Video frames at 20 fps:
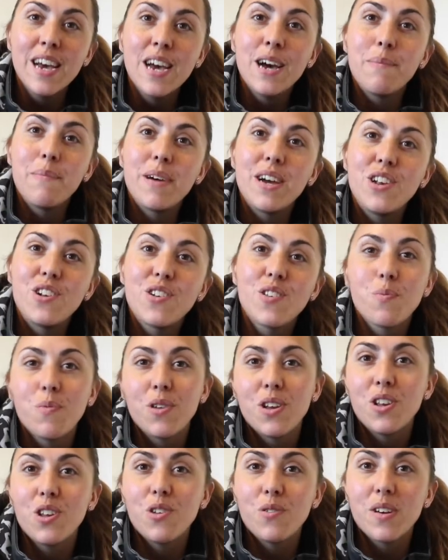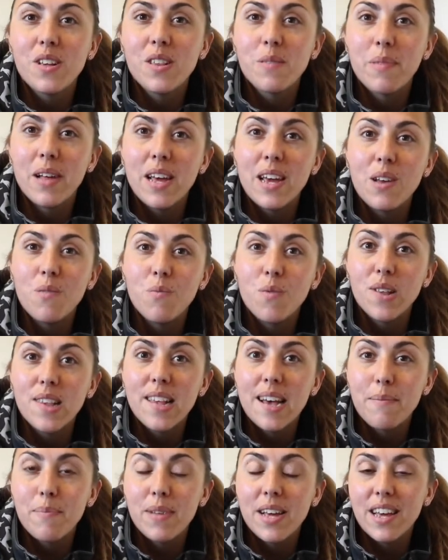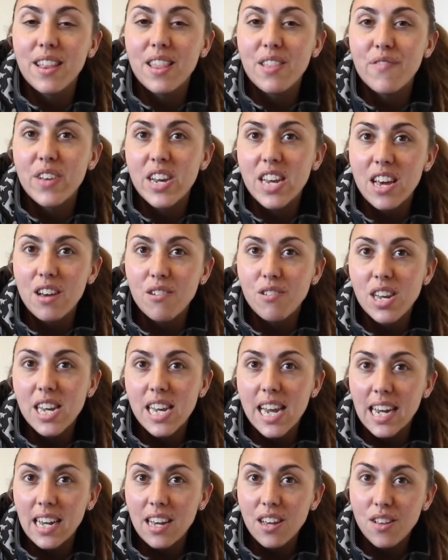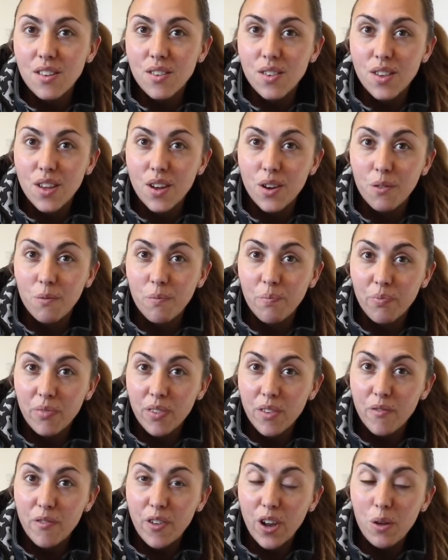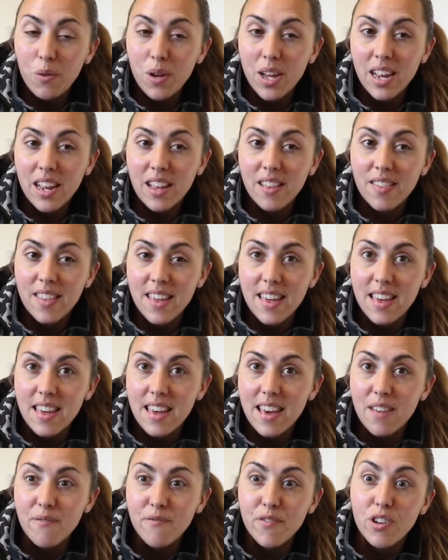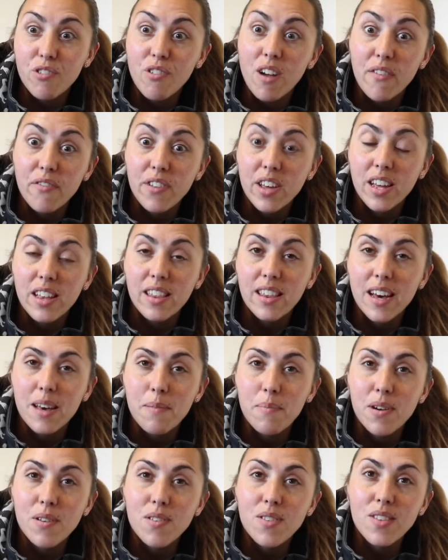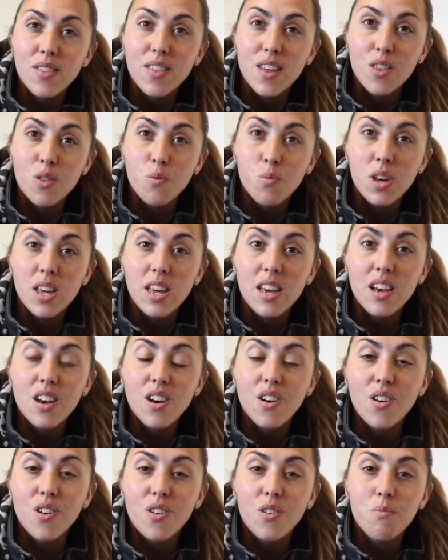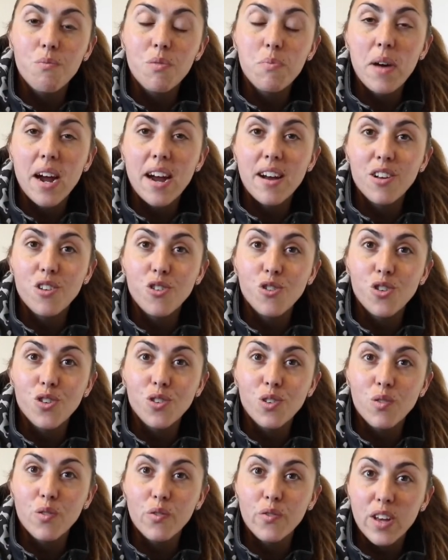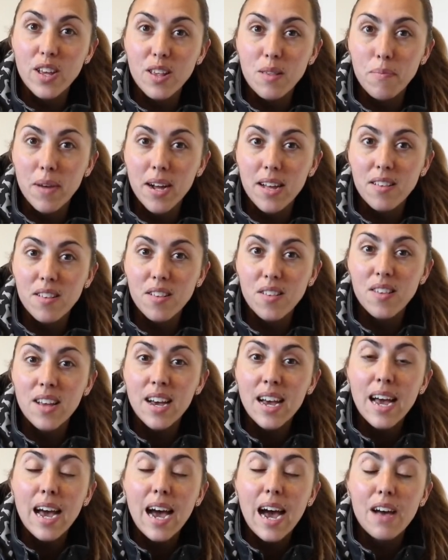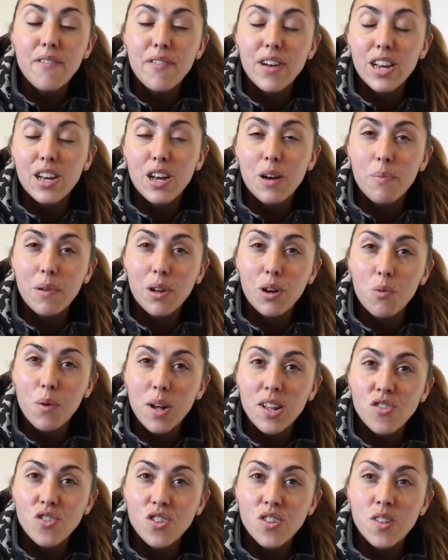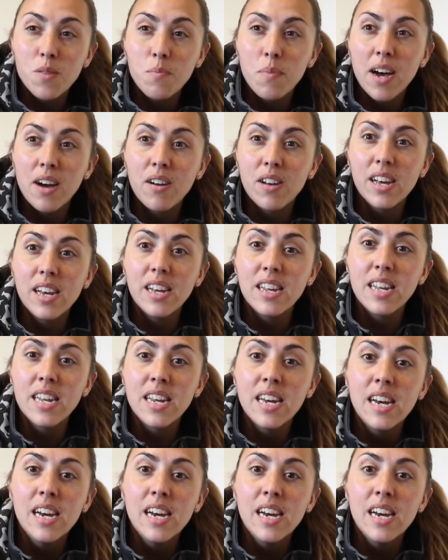But I just wanted to explain what's happening in the video today. So following the infographic that I posted the other week on preparing your dogs for face masks, I've had a couple of questions about it.